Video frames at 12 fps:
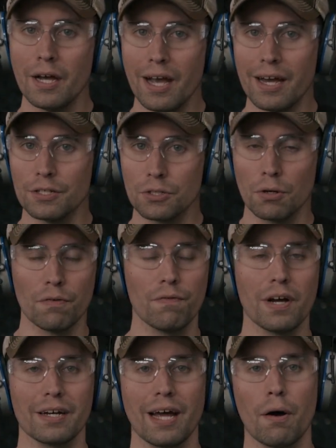and it's gonna
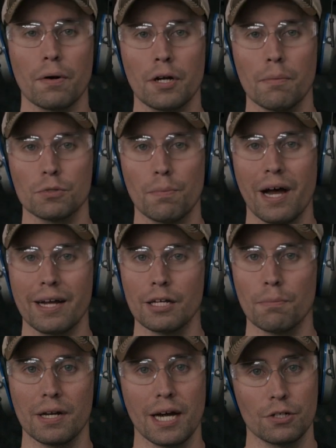affect how it comes back
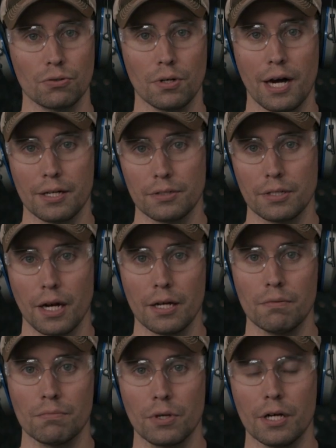into my natural line of sight,
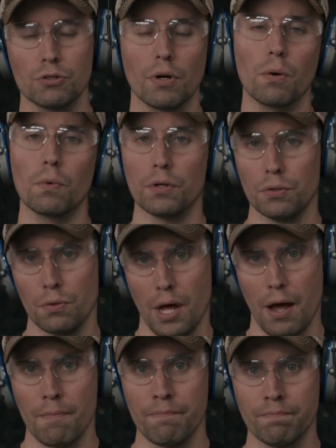okay? So I don't wanna do
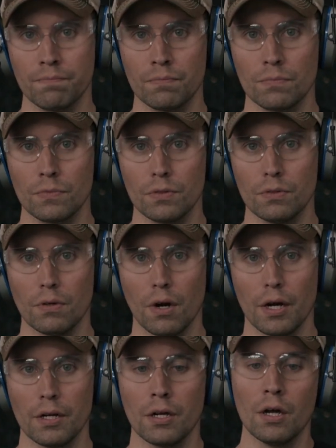that, all
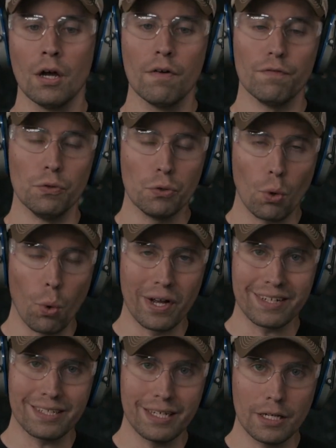right? A few
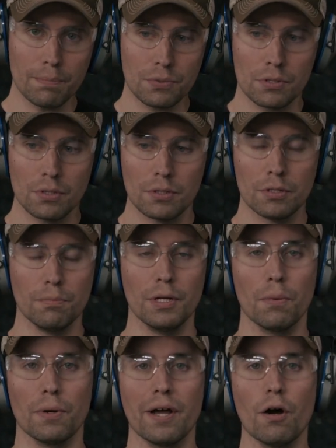quick tips to be
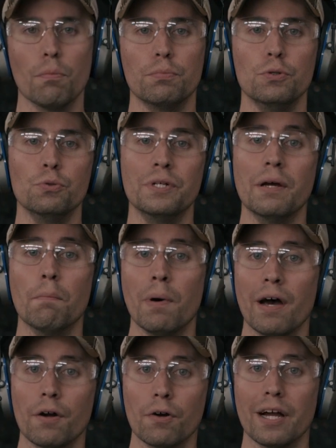able to help you get
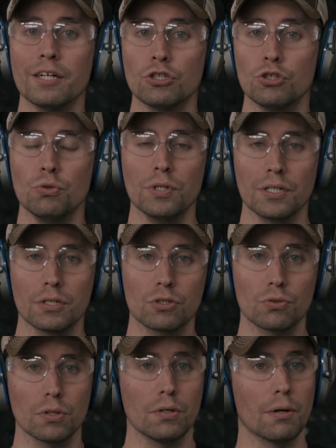better at shooting this
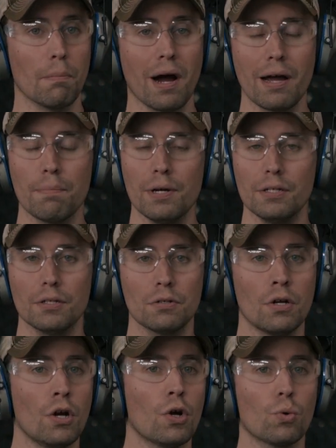drill, in my opinion.
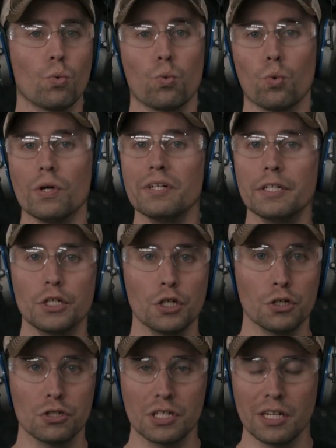Really
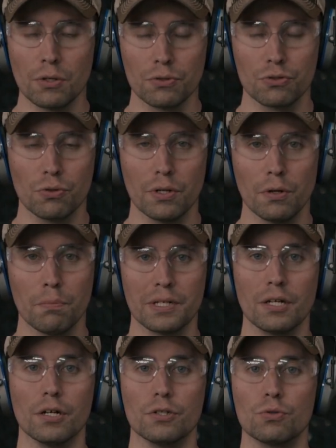good skills drill
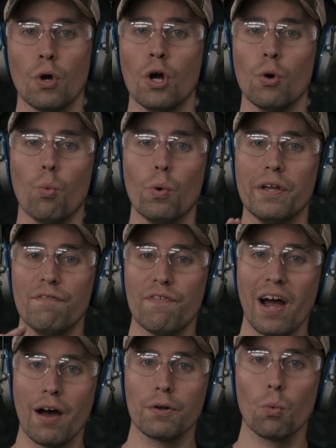because we
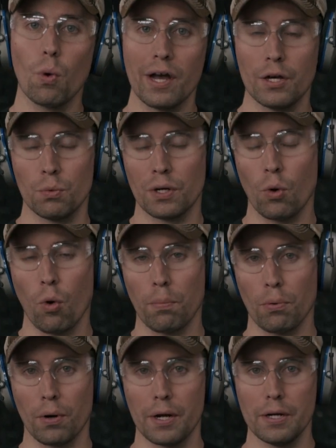found a way to
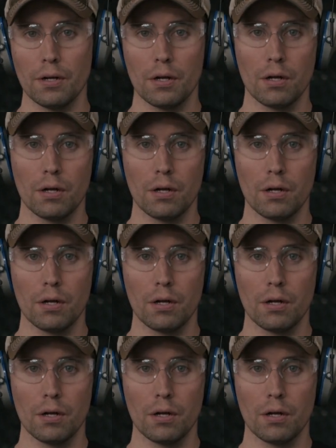incorporate